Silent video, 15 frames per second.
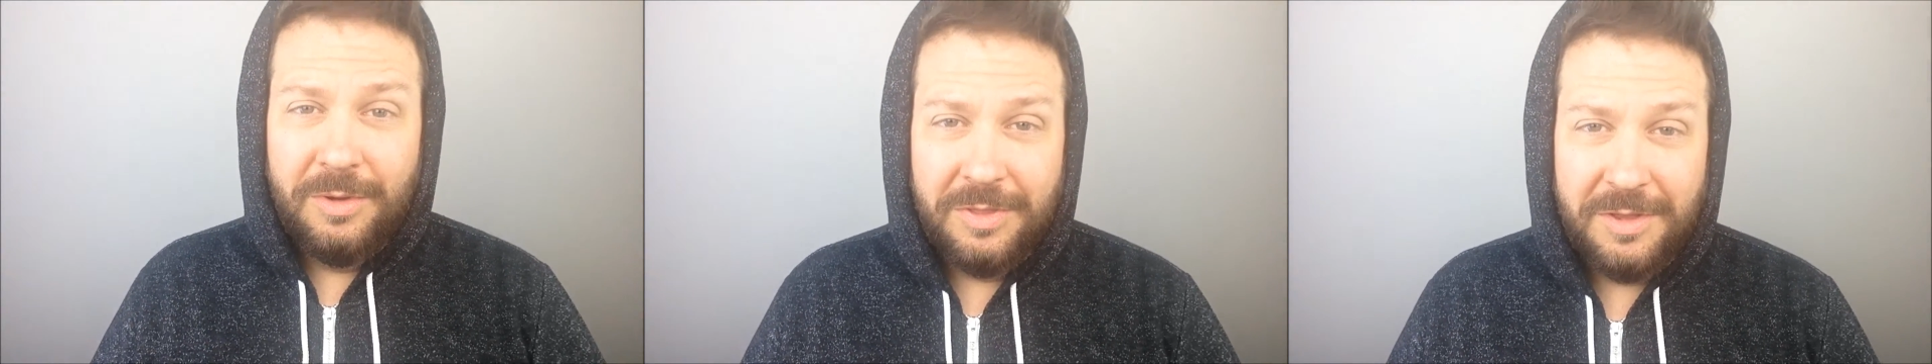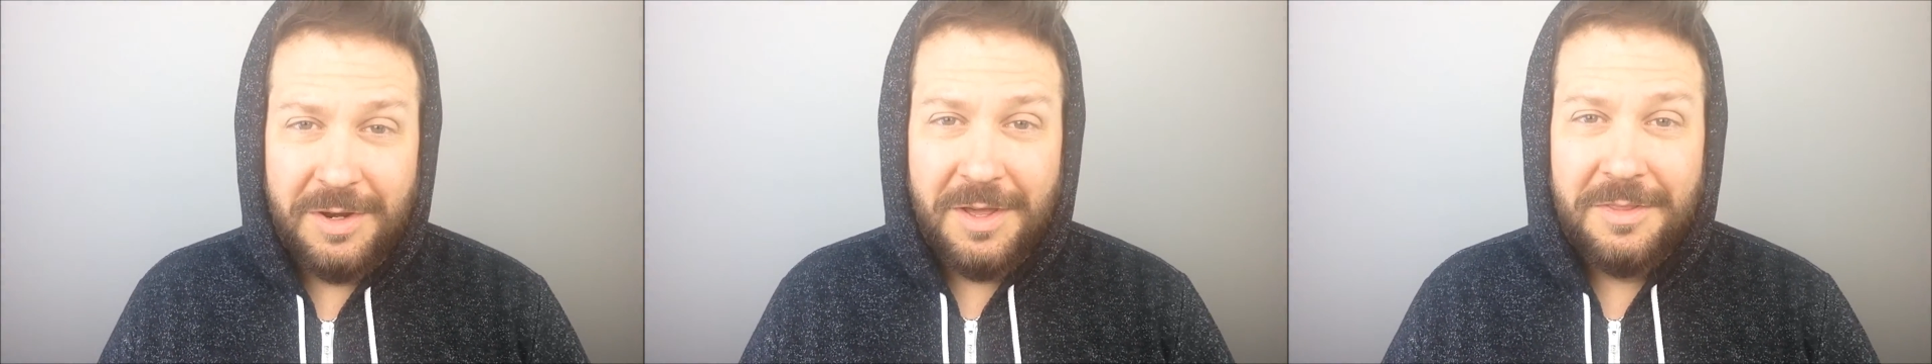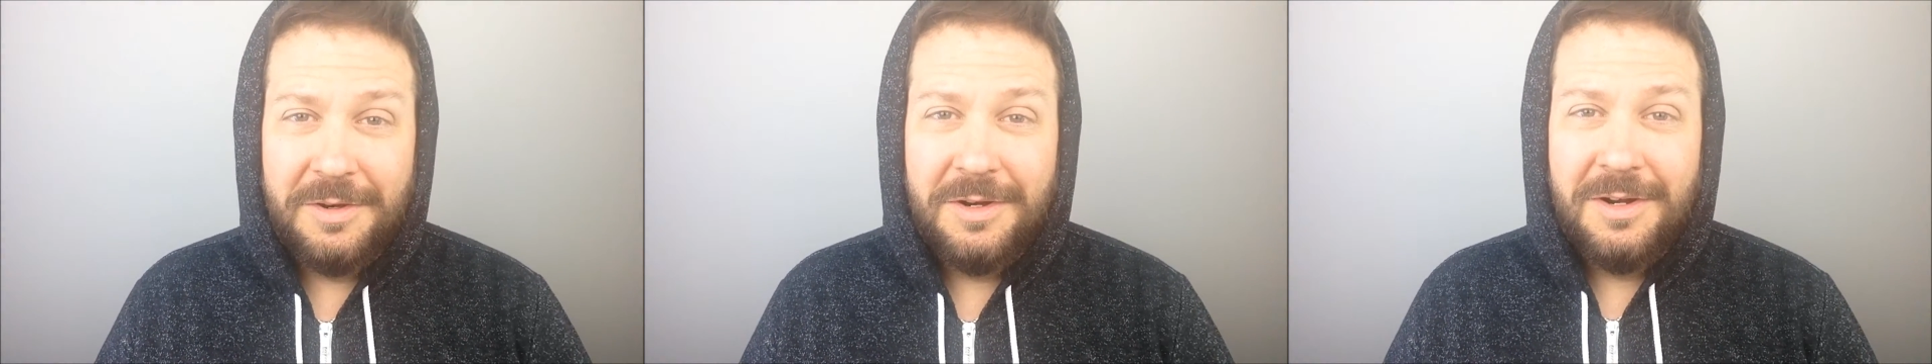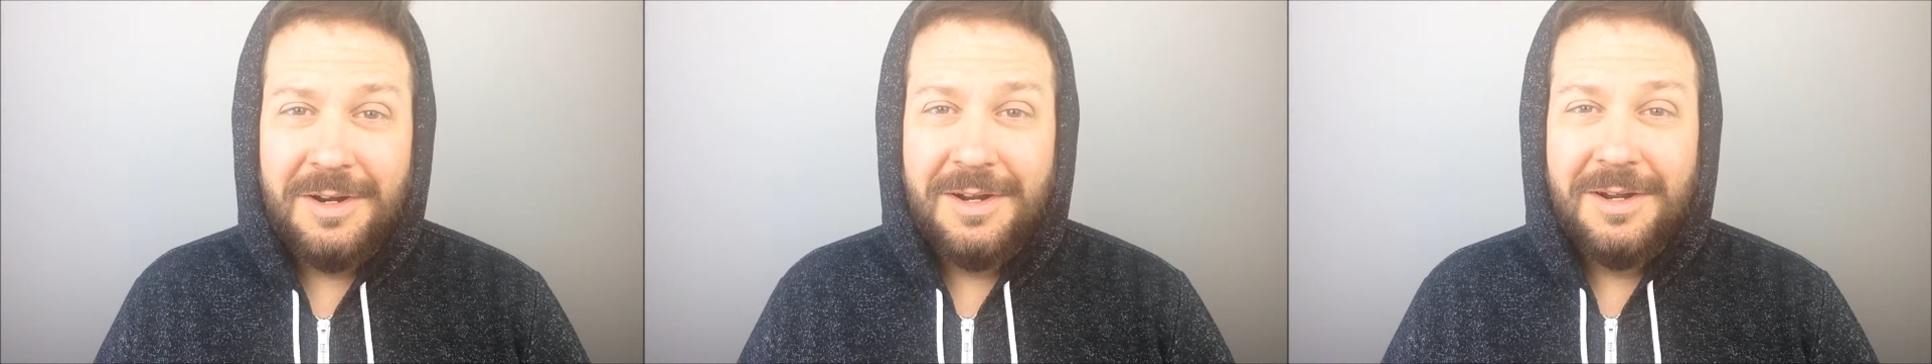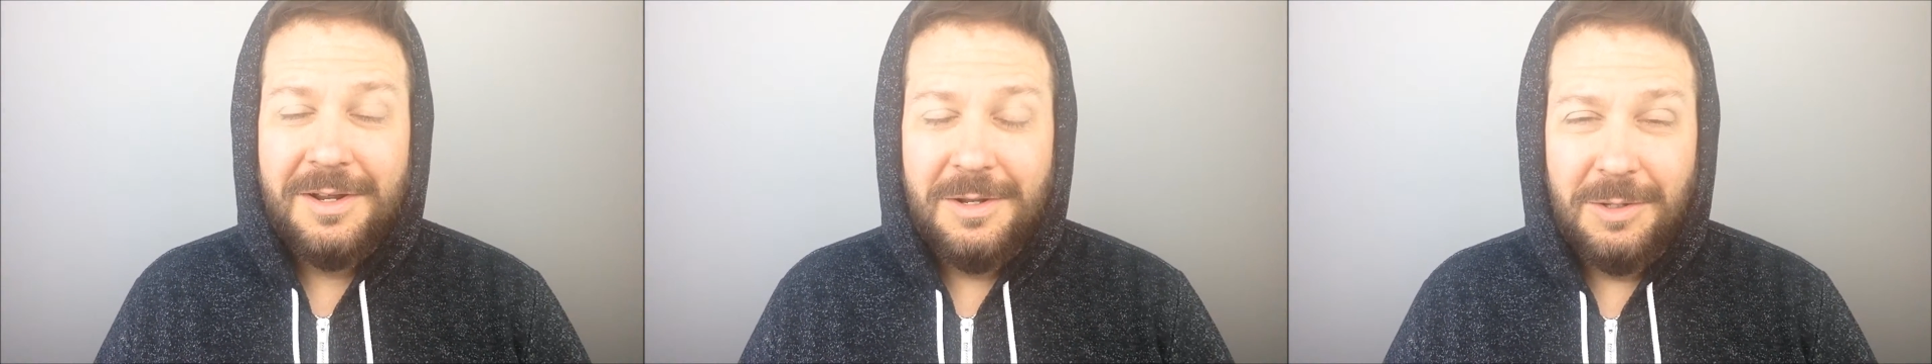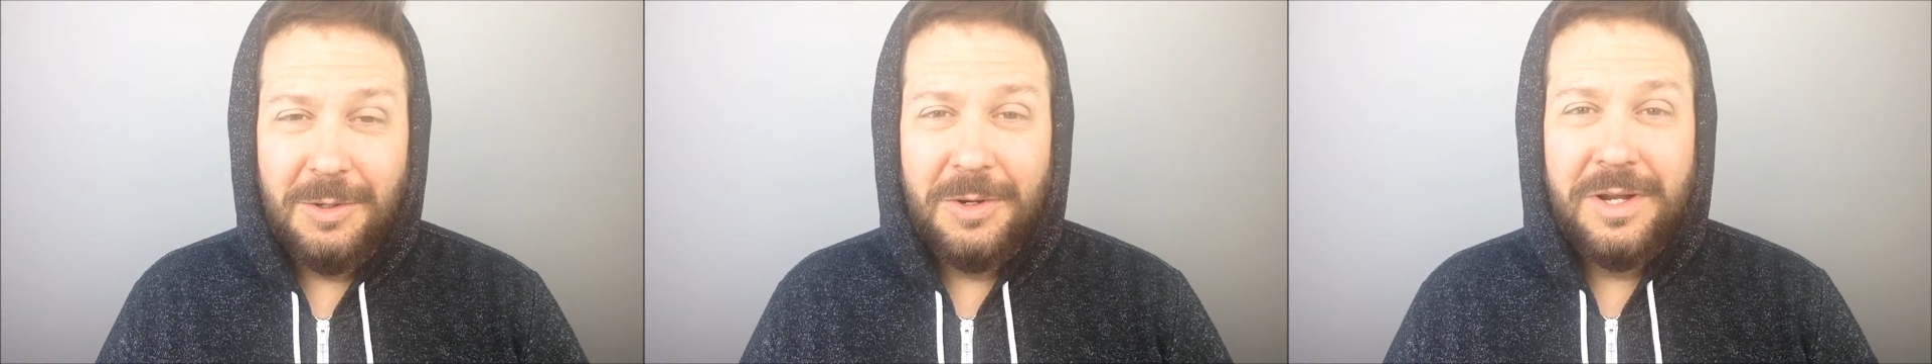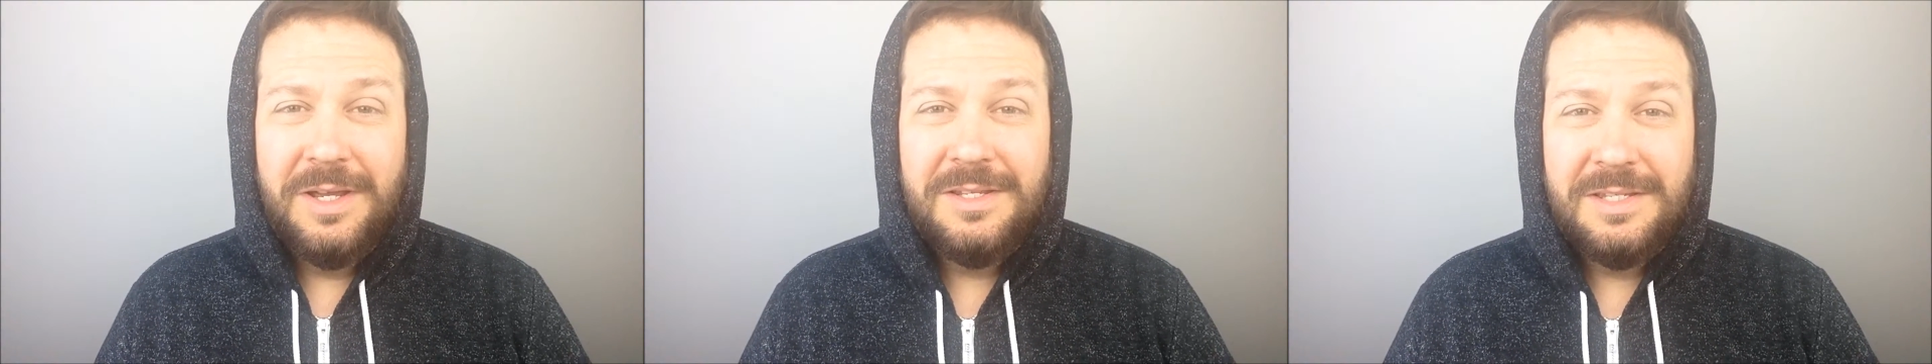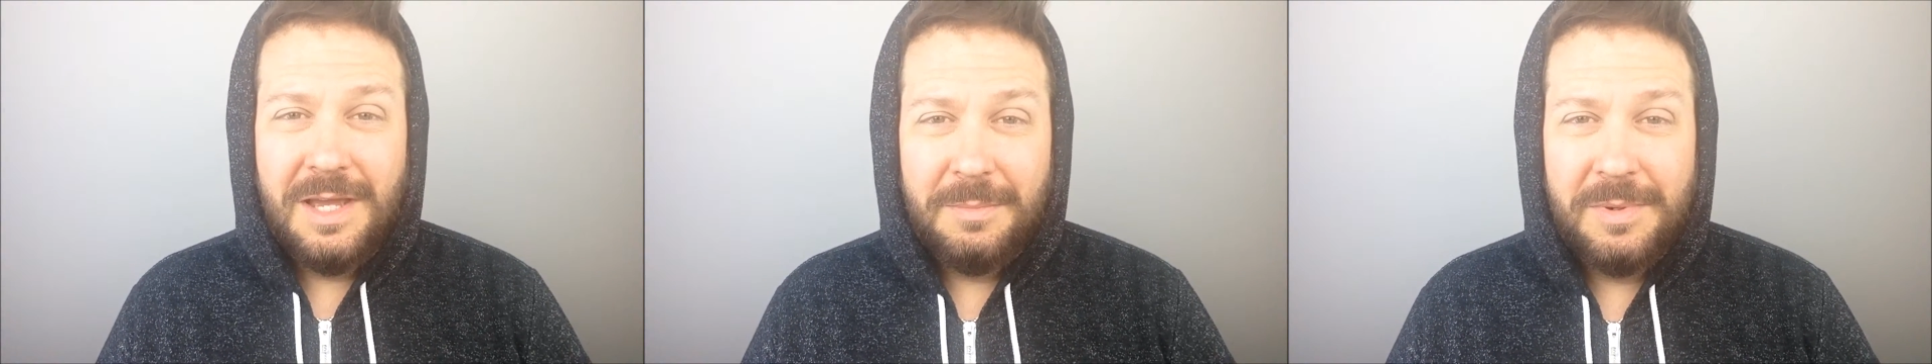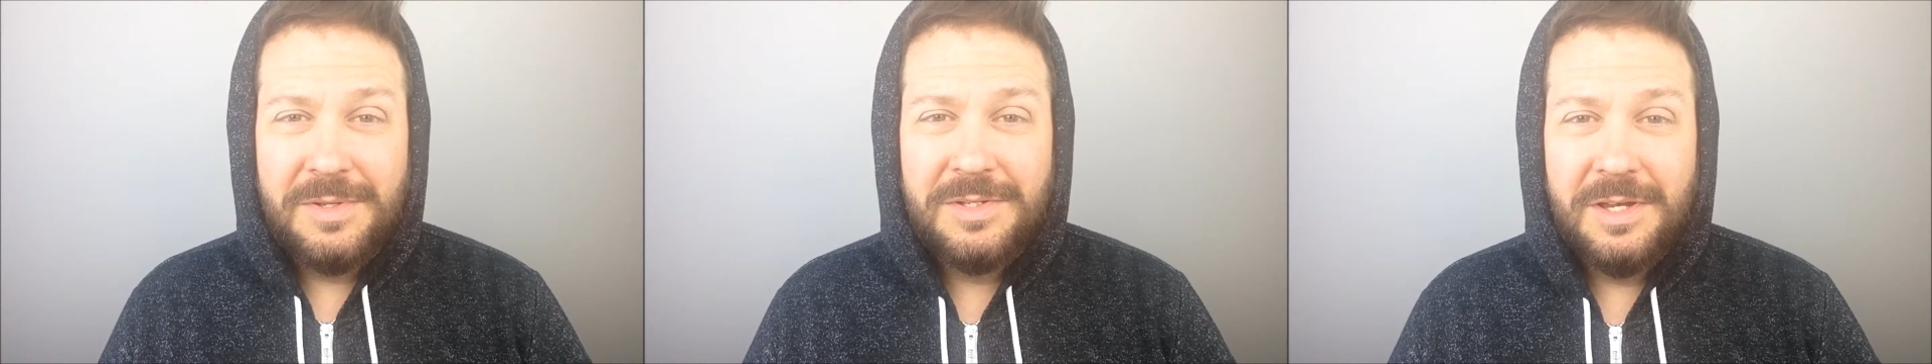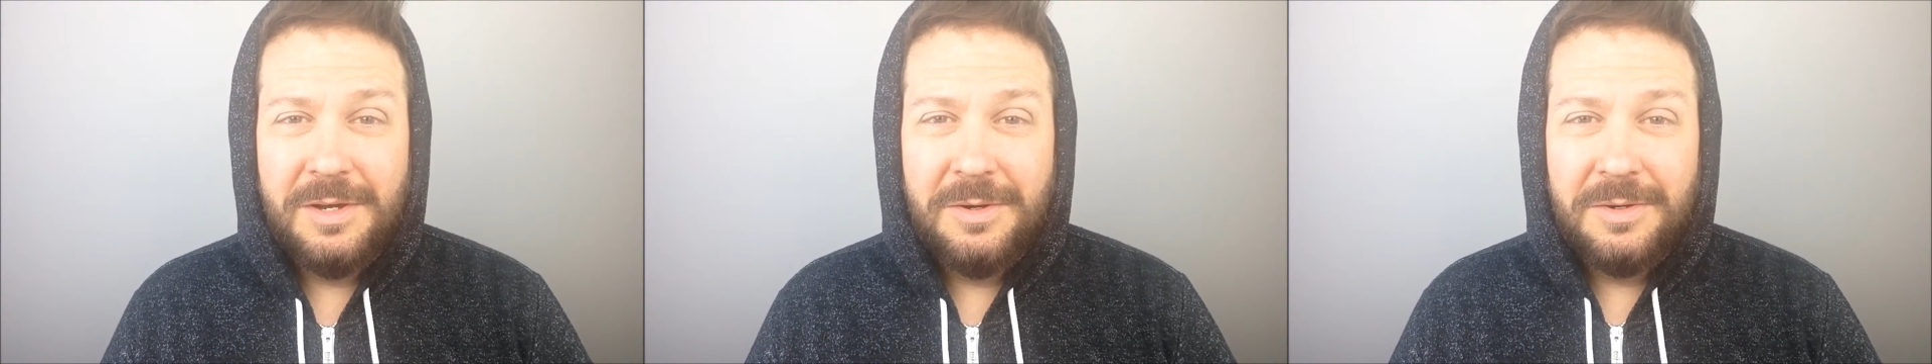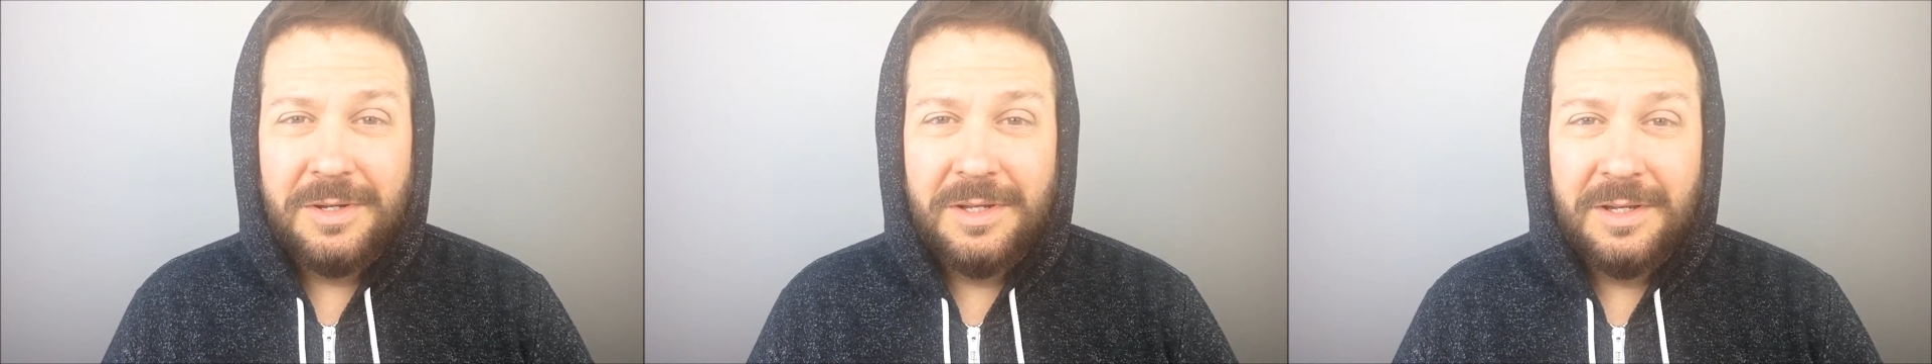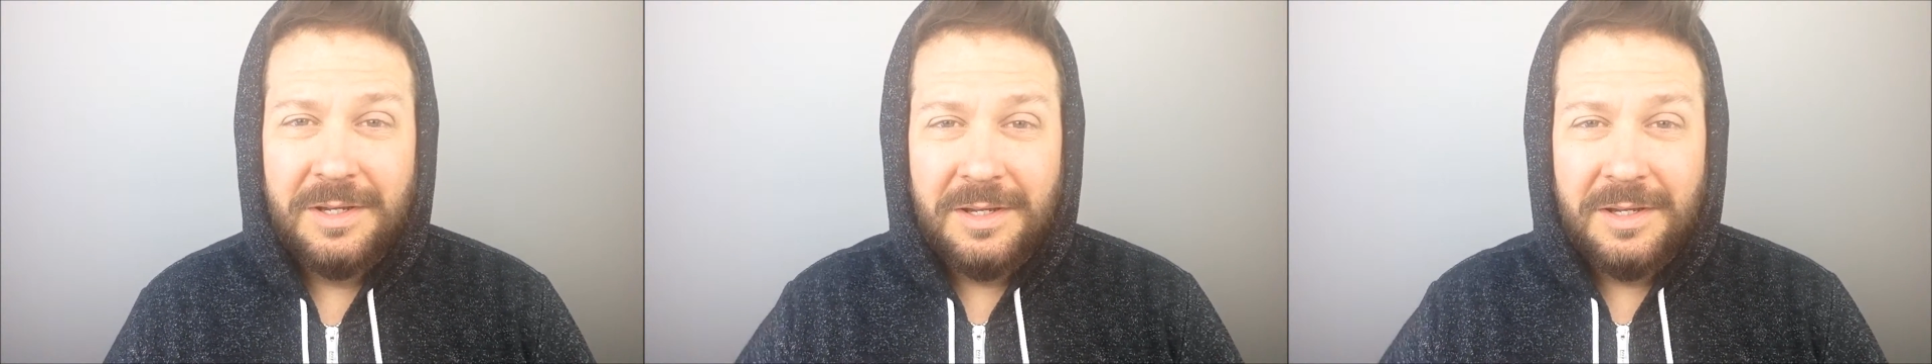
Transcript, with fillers: with another glorious episode.